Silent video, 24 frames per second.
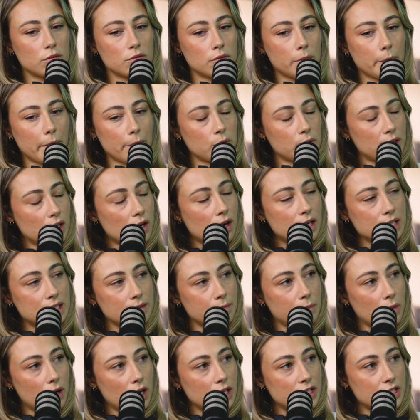remember when I
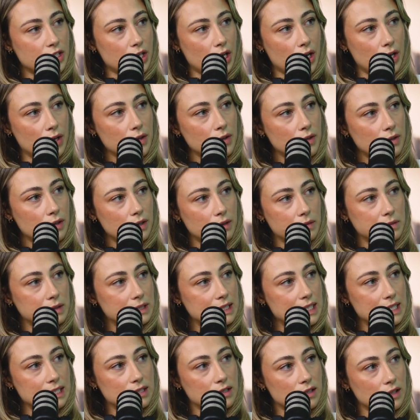did my shoot? It was
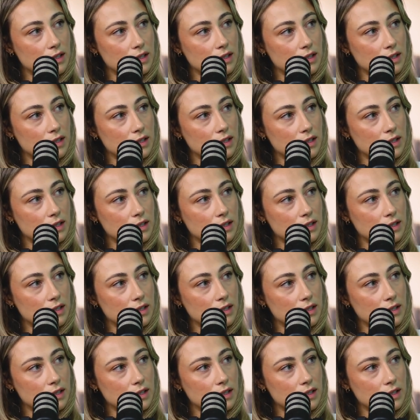this